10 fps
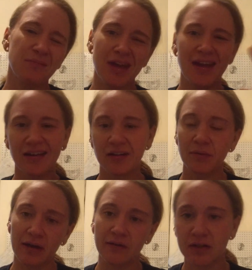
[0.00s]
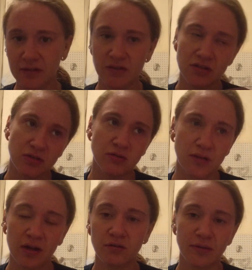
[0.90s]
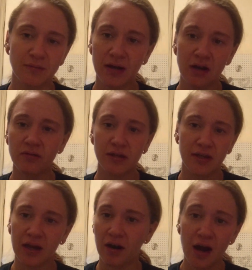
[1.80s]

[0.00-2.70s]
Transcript: They may end up having to give it to the O B, but I don't really care.